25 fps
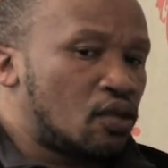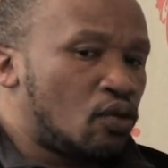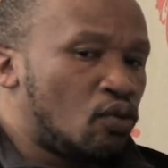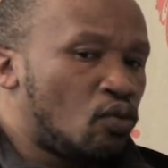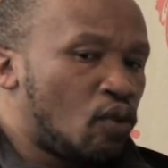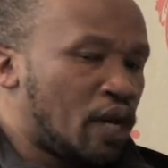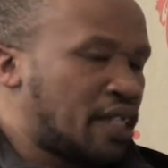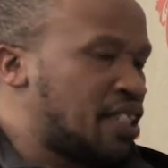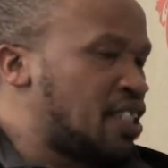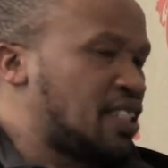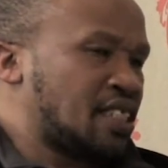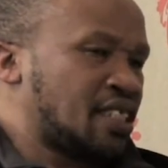
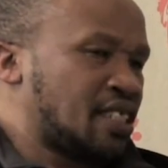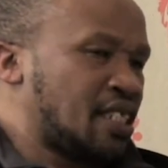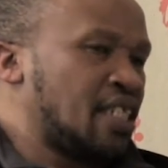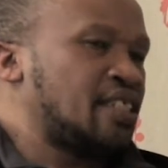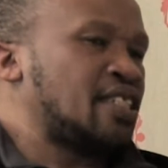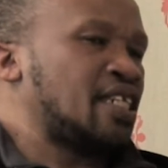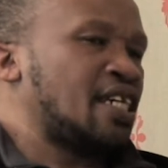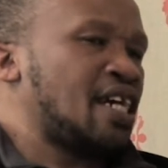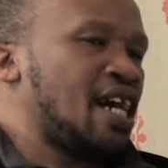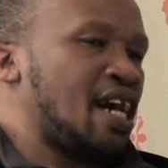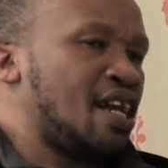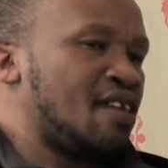what is
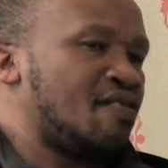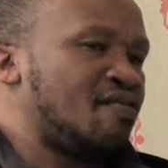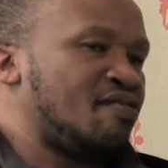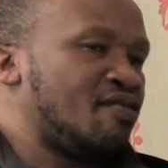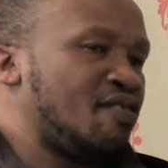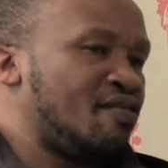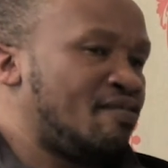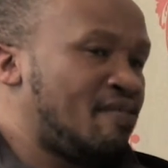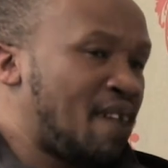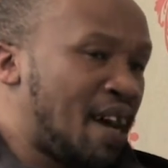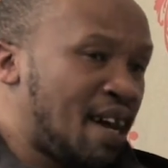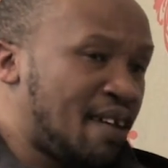critical
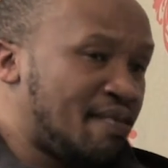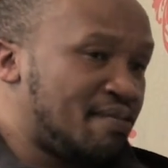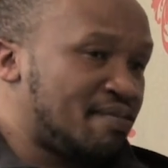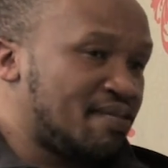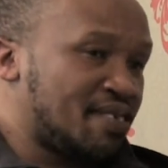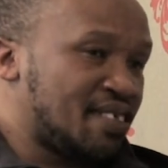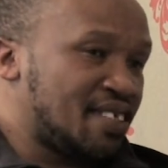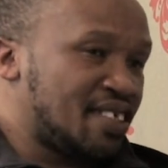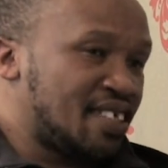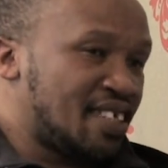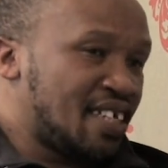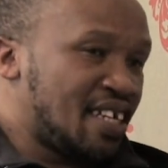for
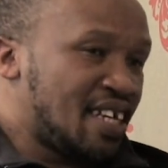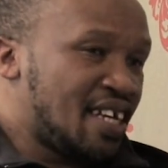Vavi